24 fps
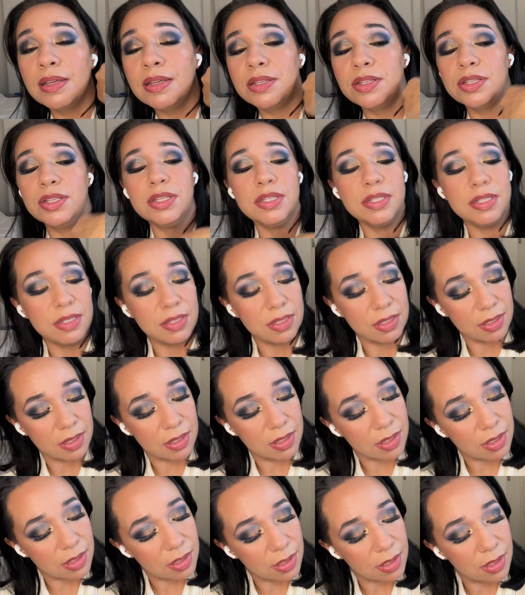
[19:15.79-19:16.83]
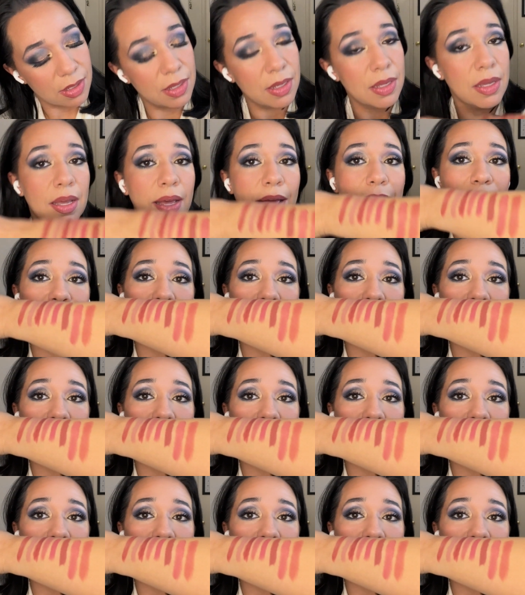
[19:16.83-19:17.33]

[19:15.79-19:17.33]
Just a